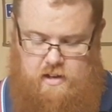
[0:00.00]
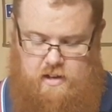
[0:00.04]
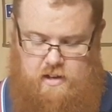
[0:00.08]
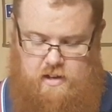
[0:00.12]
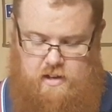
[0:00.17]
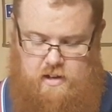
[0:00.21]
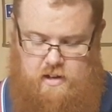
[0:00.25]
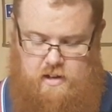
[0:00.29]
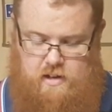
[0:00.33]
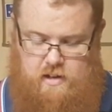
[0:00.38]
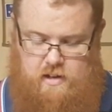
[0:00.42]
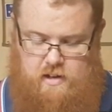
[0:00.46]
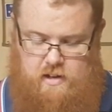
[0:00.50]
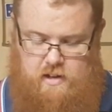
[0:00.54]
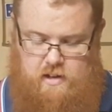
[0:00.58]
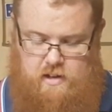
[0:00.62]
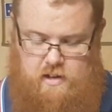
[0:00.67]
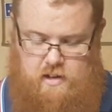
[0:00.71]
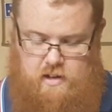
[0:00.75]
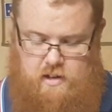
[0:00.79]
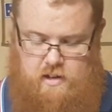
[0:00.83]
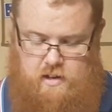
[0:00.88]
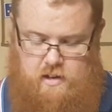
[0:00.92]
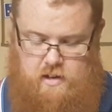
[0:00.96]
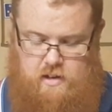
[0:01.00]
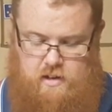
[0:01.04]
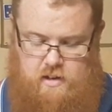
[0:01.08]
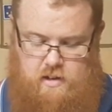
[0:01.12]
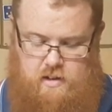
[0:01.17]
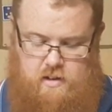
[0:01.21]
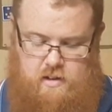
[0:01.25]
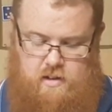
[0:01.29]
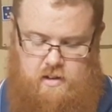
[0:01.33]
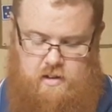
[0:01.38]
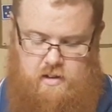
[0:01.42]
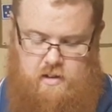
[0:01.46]

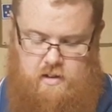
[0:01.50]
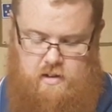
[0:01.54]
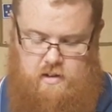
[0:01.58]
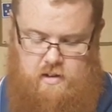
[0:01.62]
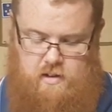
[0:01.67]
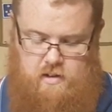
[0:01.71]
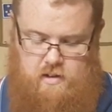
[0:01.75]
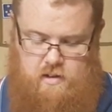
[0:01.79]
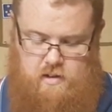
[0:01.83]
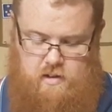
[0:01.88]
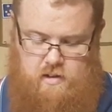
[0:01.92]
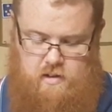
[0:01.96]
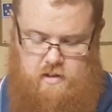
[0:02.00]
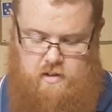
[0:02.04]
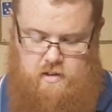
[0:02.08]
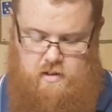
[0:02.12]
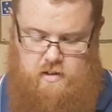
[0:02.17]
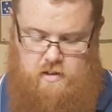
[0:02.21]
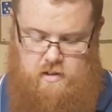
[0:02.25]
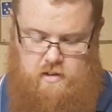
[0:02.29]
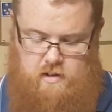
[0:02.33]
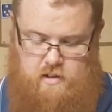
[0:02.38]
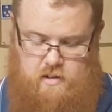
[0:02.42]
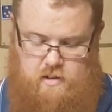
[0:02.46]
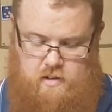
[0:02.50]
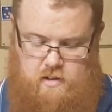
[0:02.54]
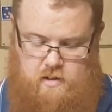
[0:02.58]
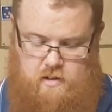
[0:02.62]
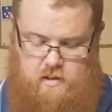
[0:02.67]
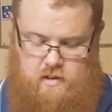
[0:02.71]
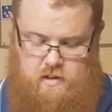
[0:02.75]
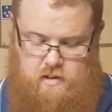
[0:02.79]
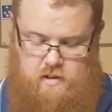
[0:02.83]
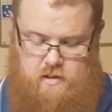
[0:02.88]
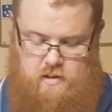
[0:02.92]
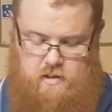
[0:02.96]

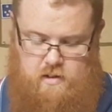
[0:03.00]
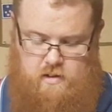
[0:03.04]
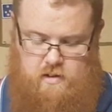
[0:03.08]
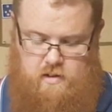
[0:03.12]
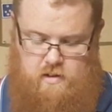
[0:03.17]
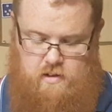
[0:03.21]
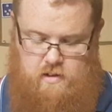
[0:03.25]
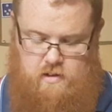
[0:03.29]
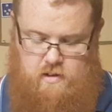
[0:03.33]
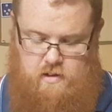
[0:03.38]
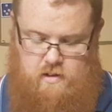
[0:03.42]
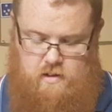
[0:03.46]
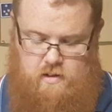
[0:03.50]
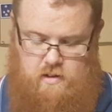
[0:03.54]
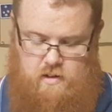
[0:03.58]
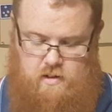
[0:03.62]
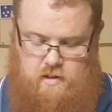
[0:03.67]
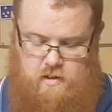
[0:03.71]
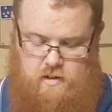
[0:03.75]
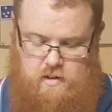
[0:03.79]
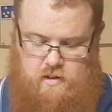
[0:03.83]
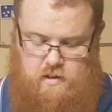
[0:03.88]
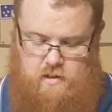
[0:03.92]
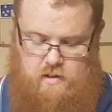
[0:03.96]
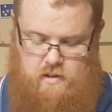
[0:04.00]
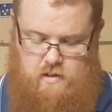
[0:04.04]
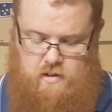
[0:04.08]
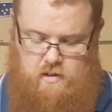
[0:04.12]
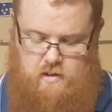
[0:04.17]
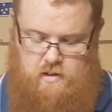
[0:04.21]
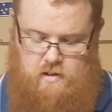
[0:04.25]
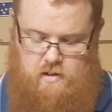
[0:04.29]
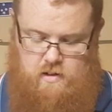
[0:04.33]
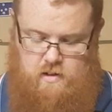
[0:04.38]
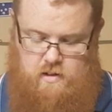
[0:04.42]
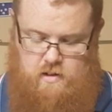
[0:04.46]

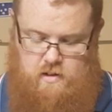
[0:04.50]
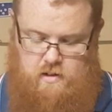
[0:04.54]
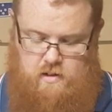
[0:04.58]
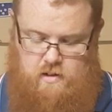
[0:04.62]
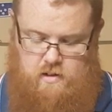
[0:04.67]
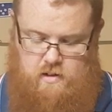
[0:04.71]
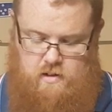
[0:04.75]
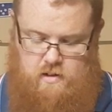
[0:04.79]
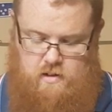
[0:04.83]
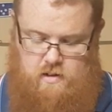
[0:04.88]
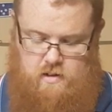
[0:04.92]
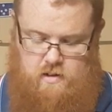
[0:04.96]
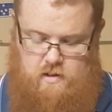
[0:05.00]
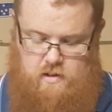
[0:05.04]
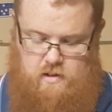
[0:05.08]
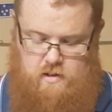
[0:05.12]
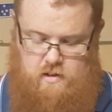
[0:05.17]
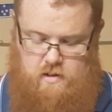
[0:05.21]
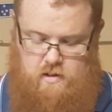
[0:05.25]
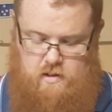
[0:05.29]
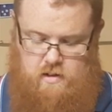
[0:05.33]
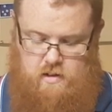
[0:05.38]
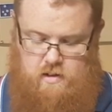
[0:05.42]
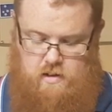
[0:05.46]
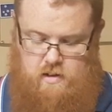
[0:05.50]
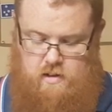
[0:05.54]
Nothing is said.